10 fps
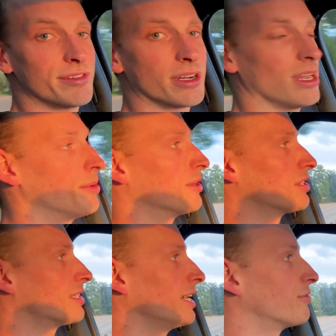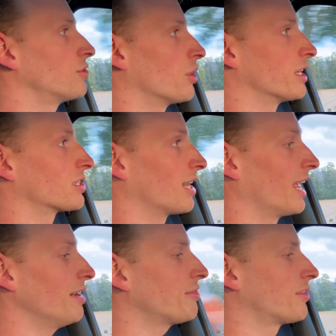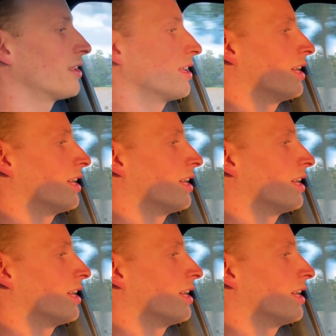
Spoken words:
kilometers state of charge left.